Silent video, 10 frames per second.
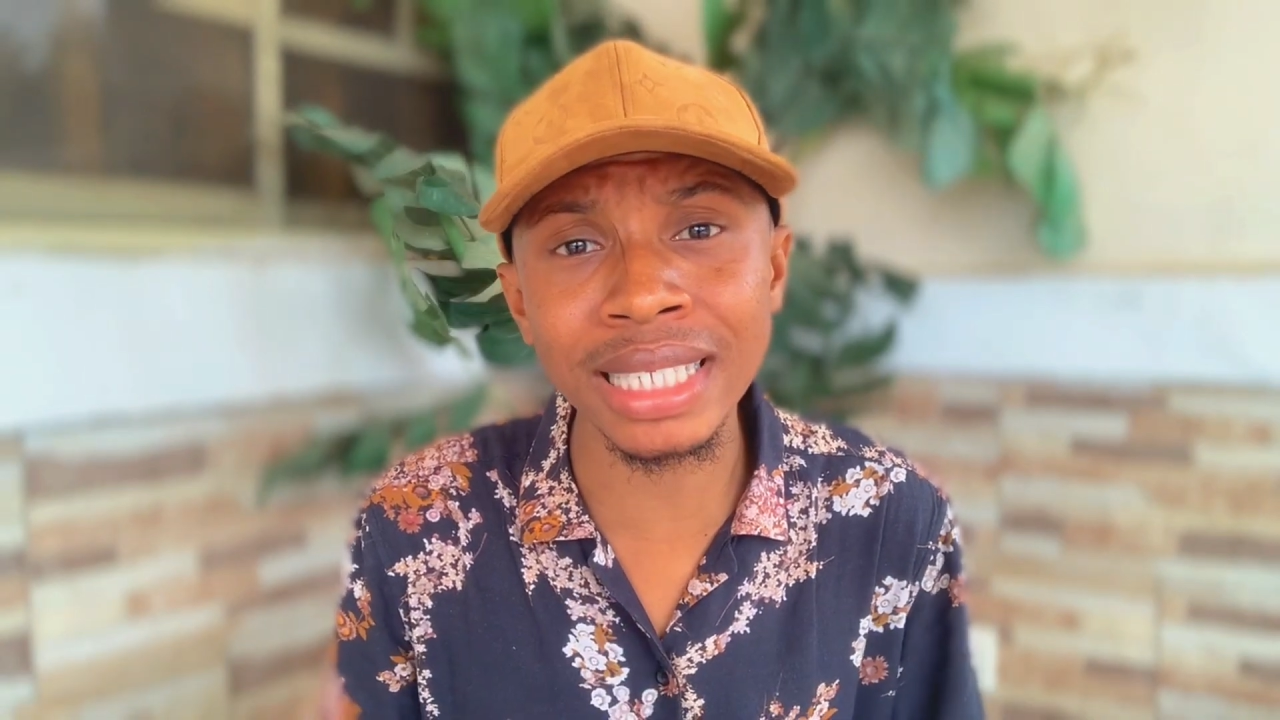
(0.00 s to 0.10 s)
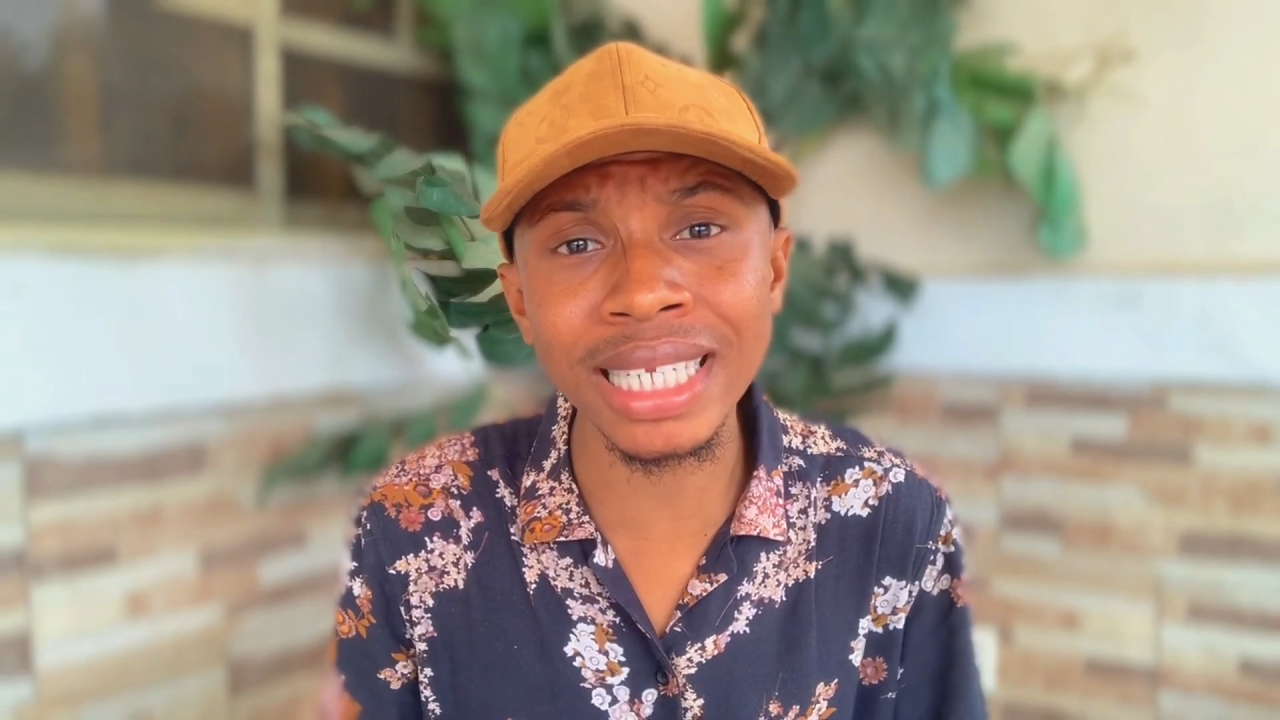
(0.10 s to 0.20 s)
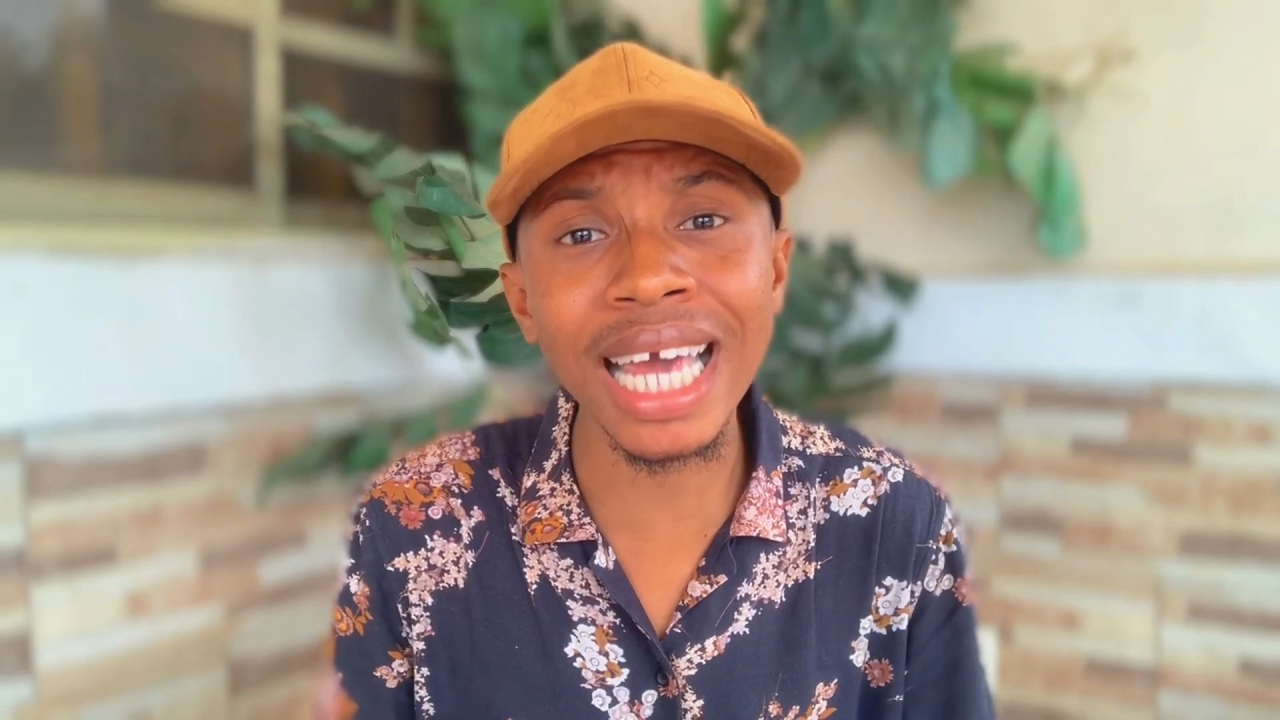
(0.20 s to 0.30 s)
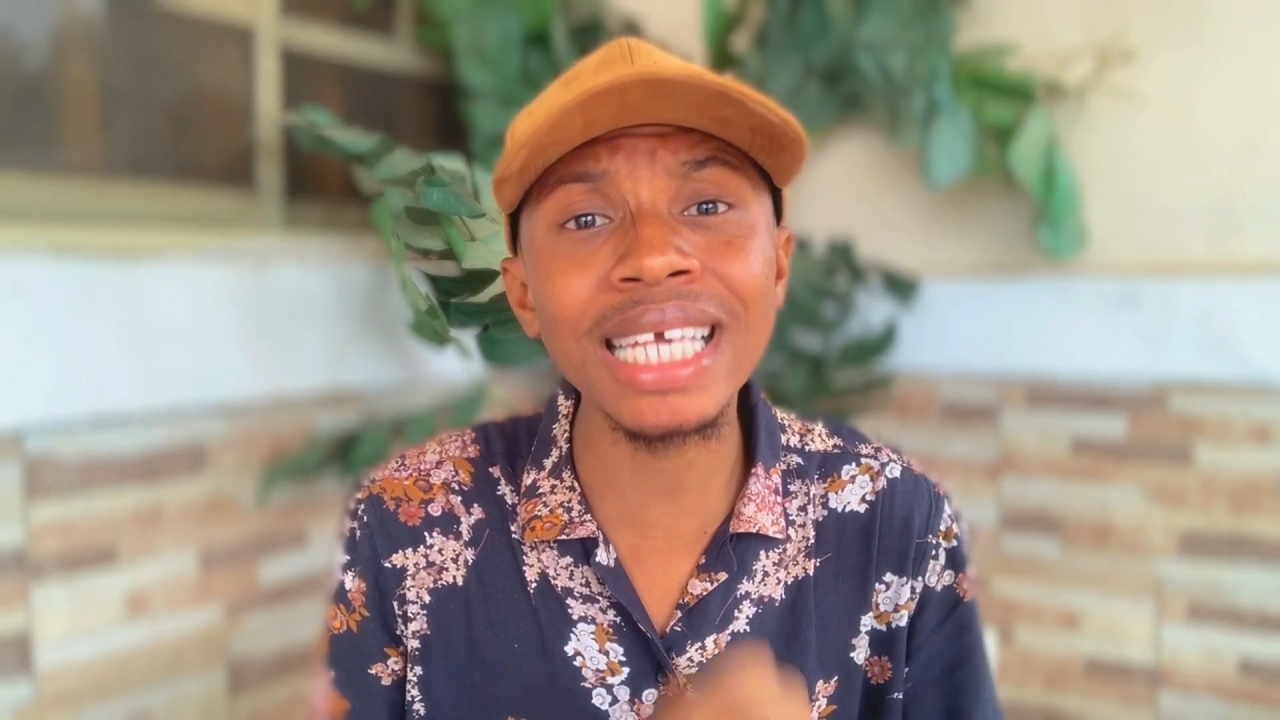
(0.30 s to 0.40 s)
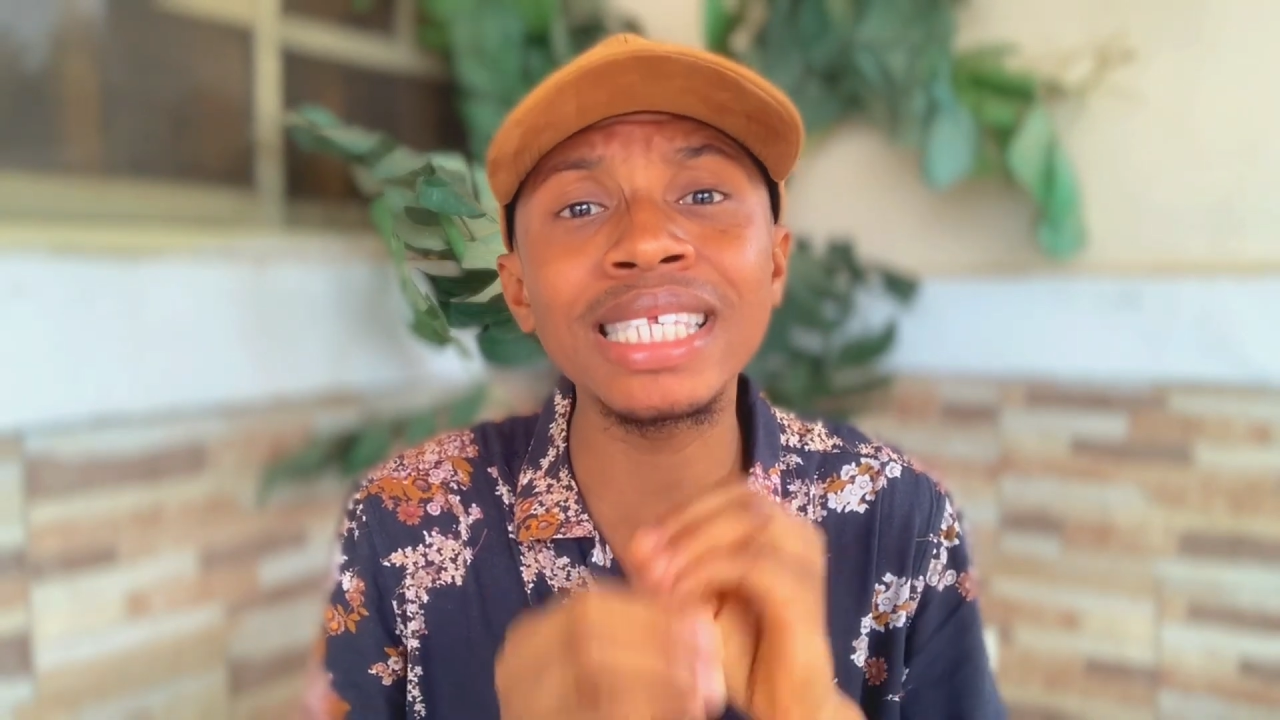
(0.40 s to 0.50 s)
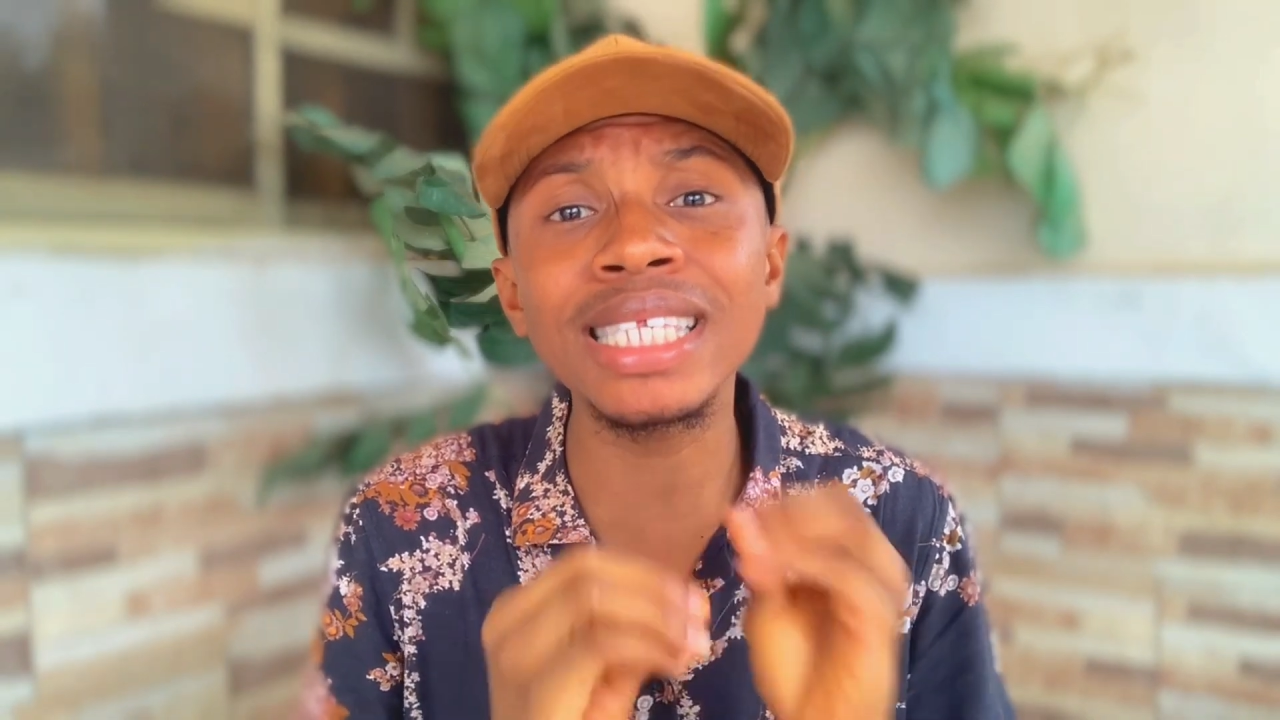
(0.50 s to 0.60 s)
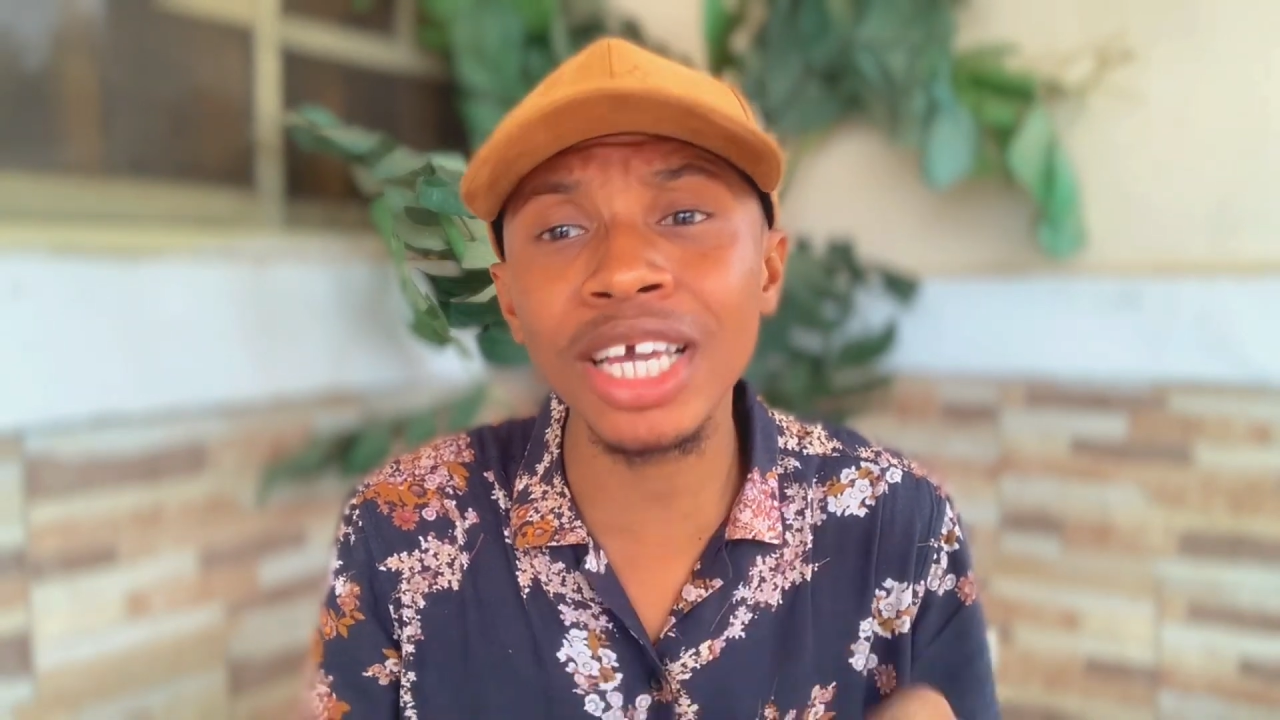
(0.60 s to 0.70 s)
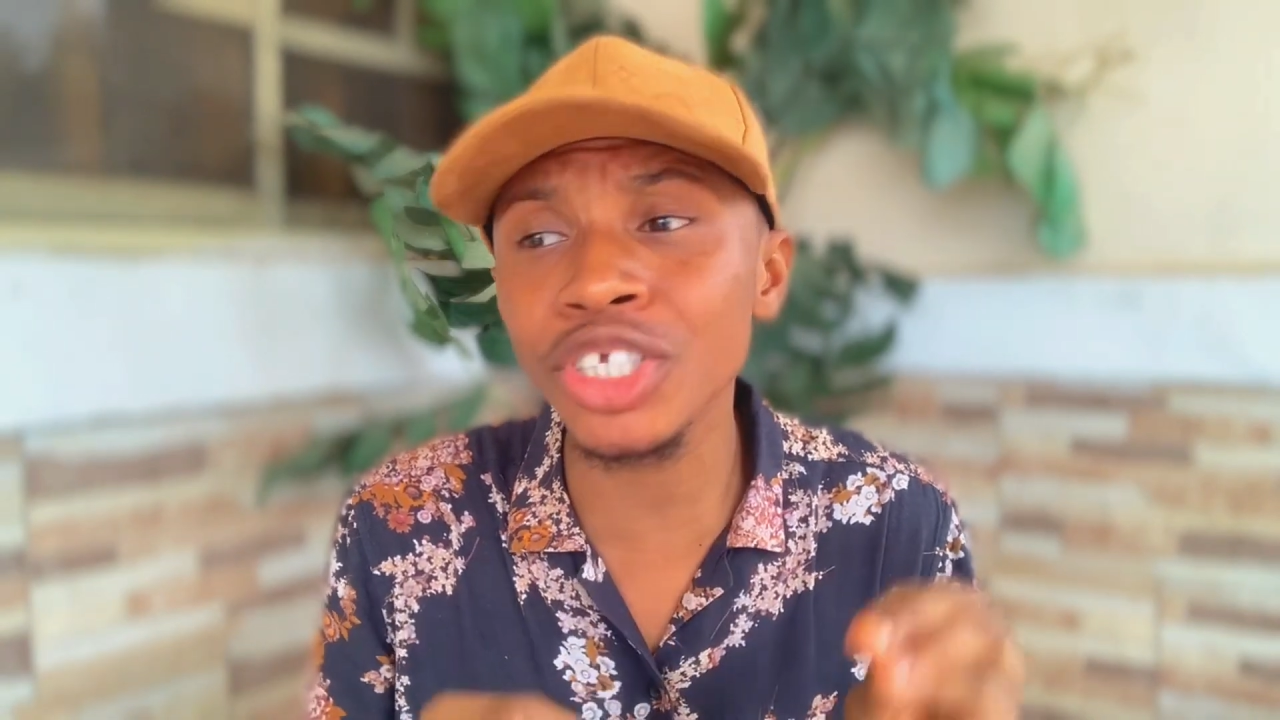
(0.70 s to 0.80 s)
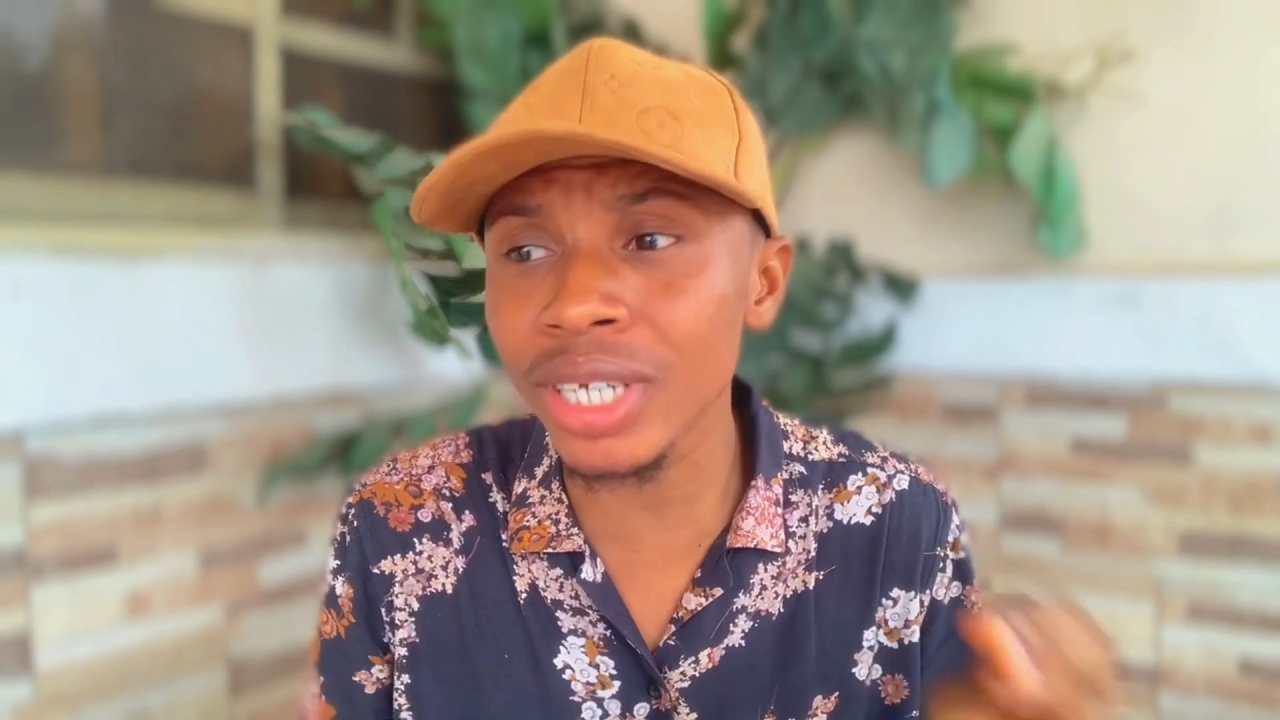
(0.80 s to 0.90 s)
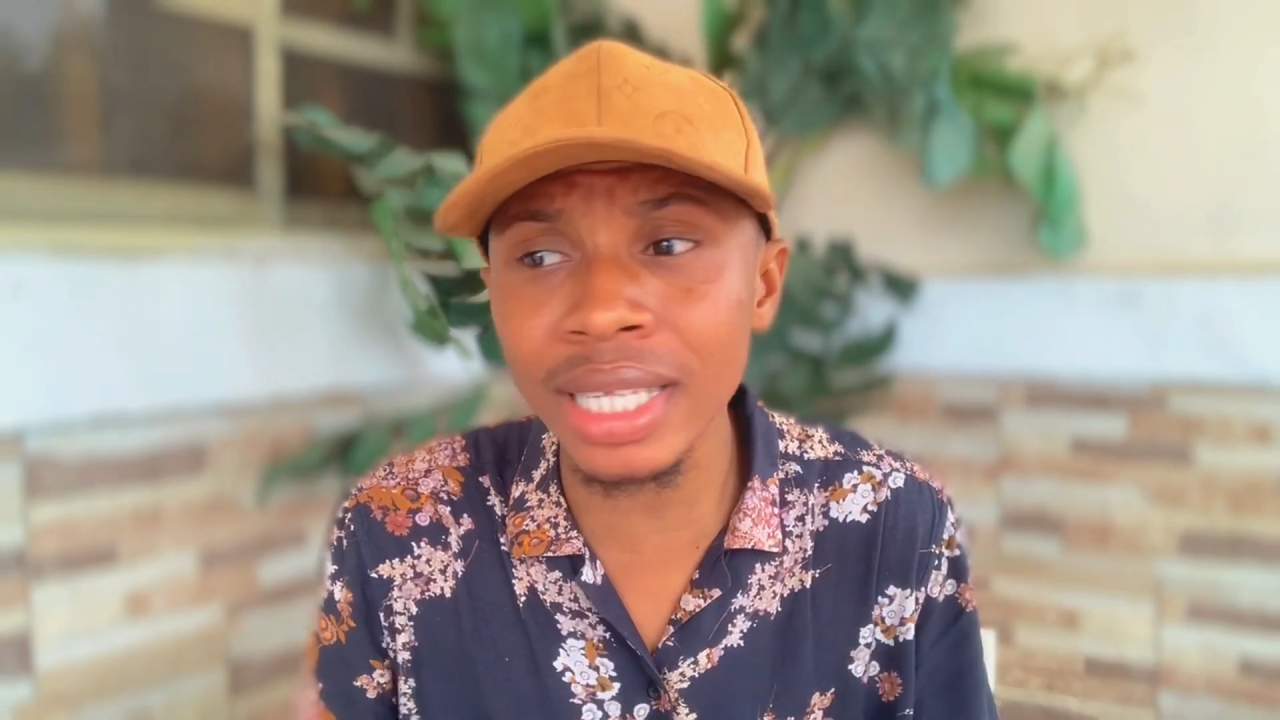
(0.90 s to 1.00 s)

They are essential